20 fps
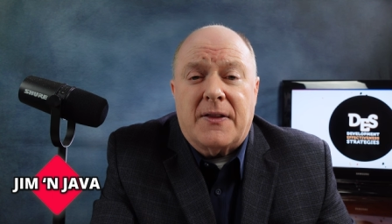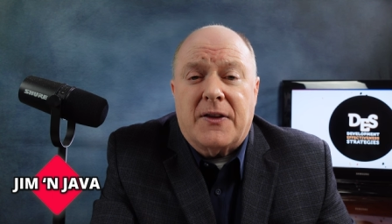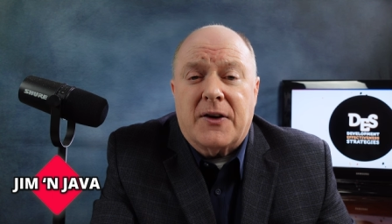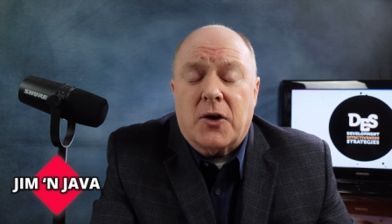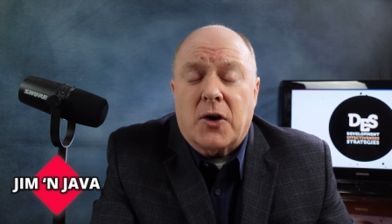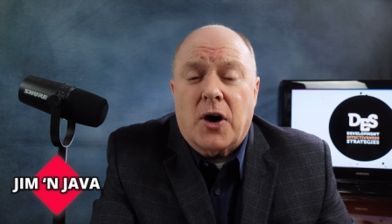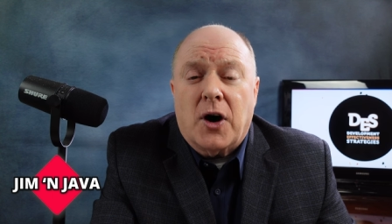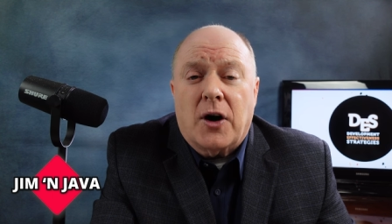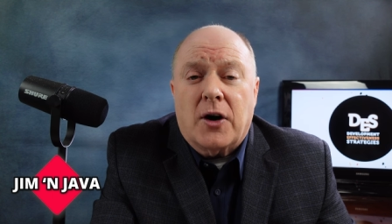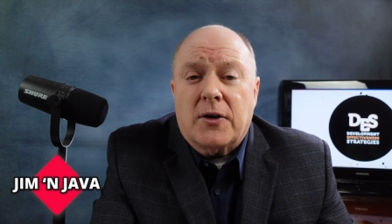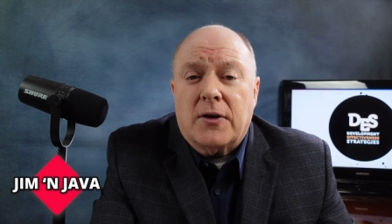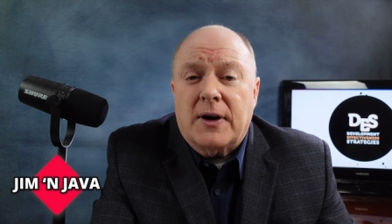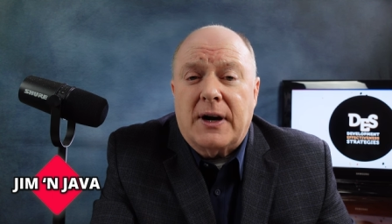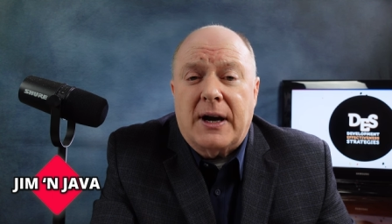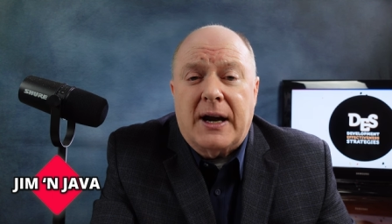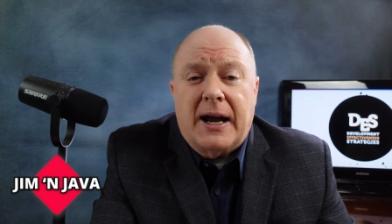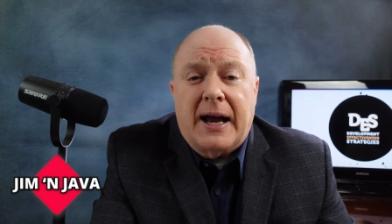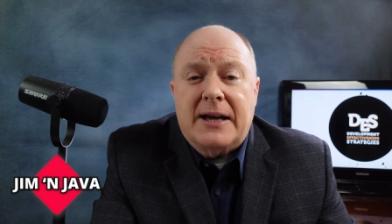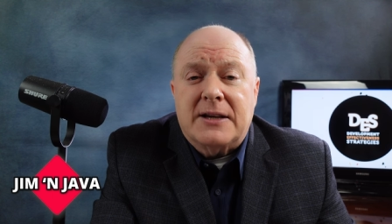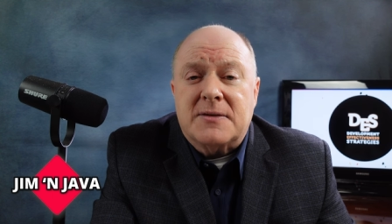there are
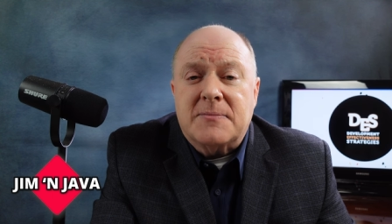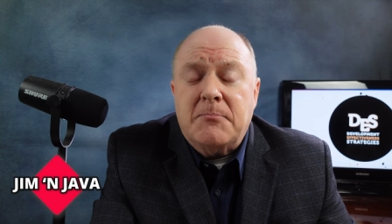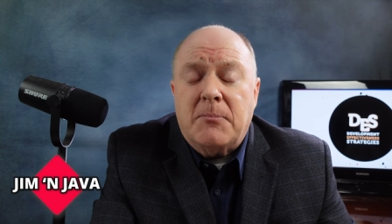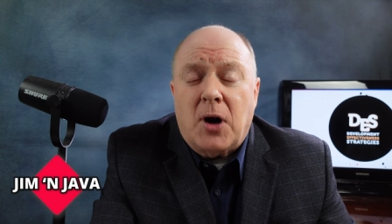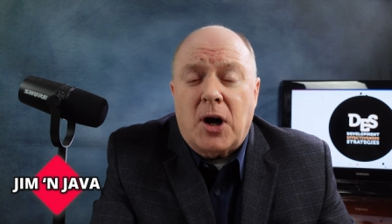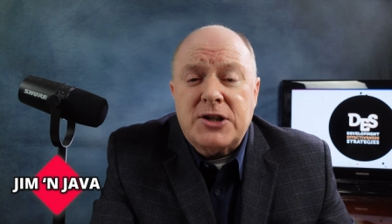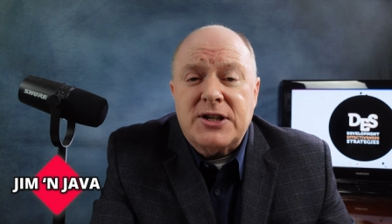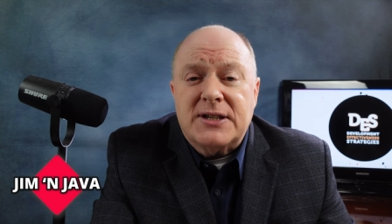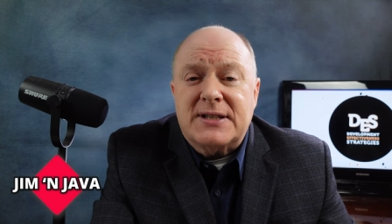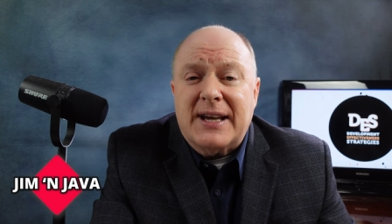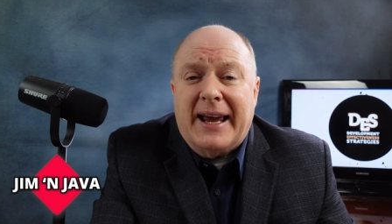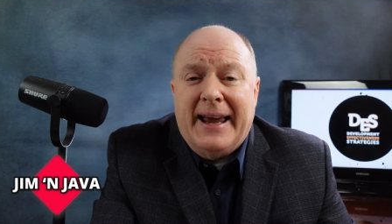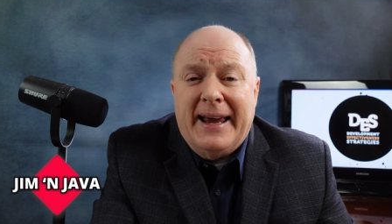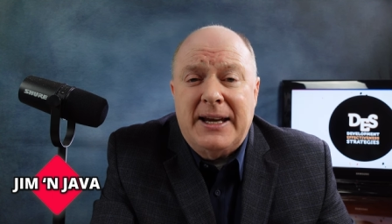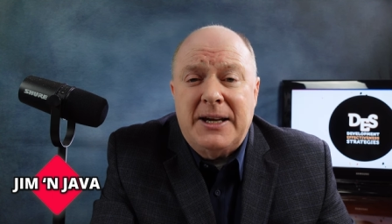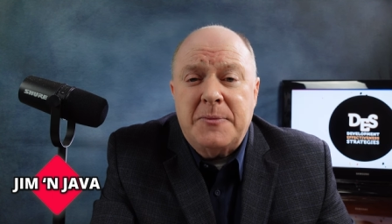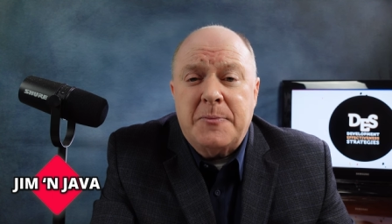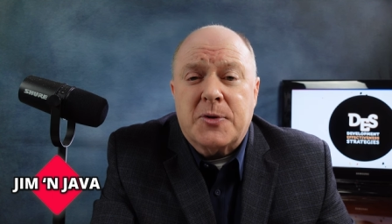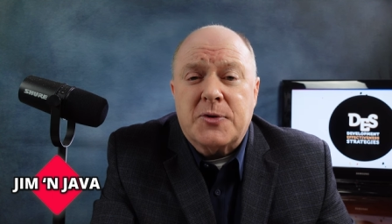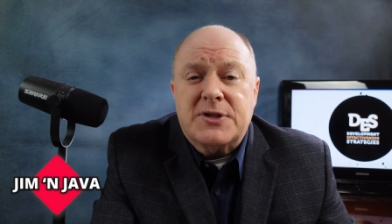as much as
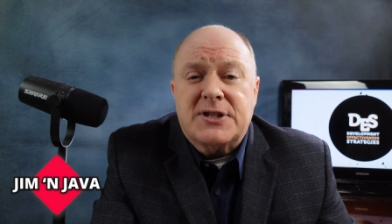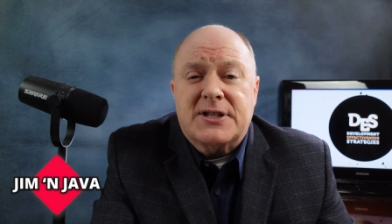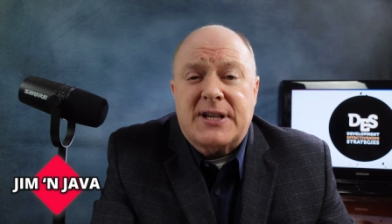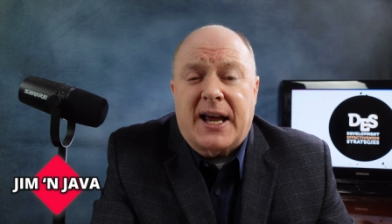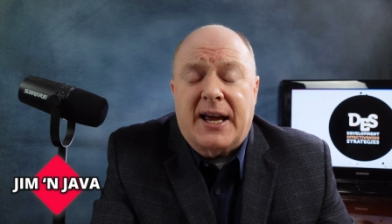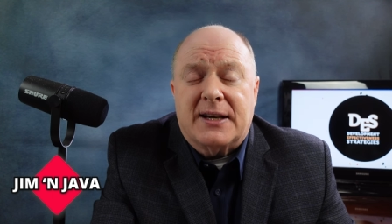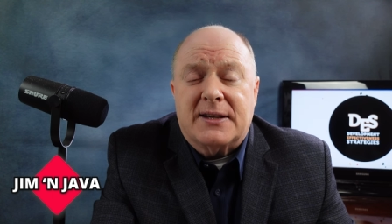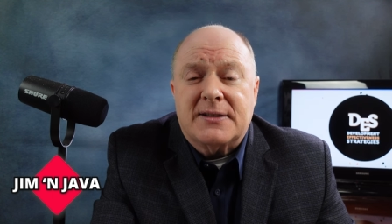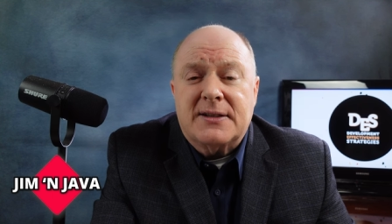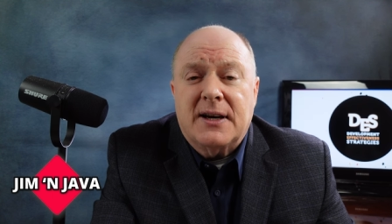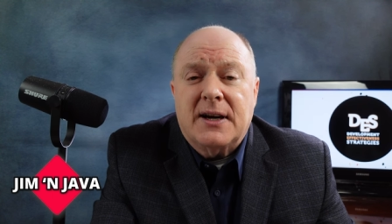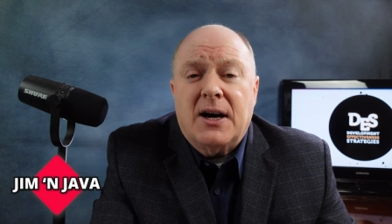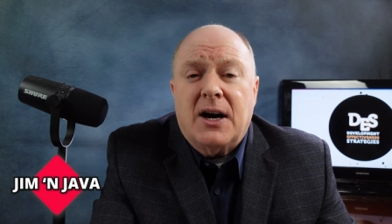80%